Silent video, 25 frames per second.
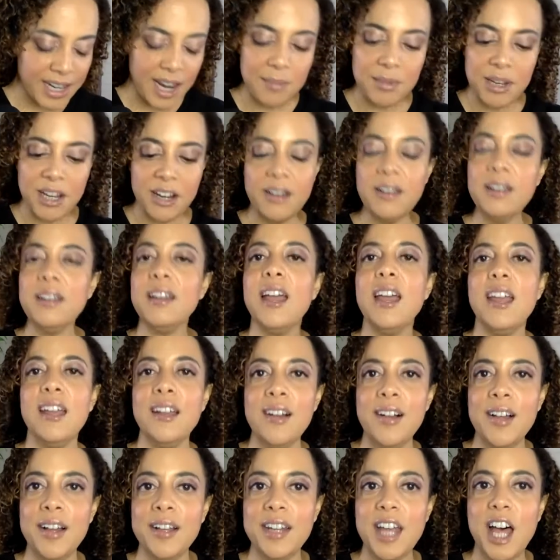I'm hearing
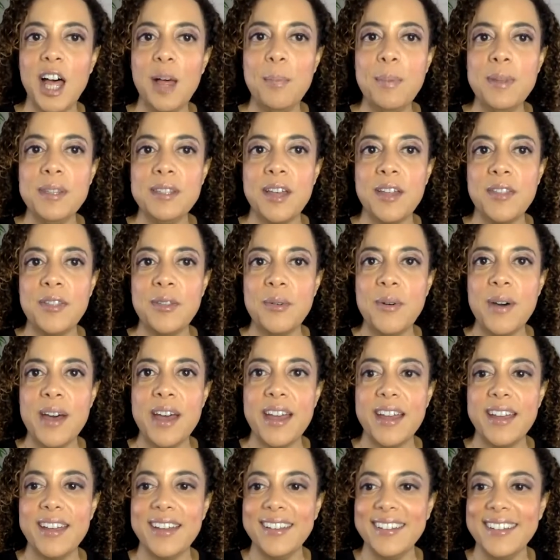hang on. Help is on the
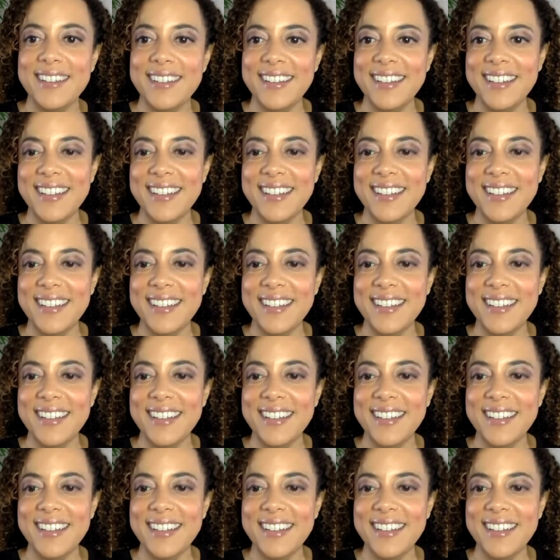way.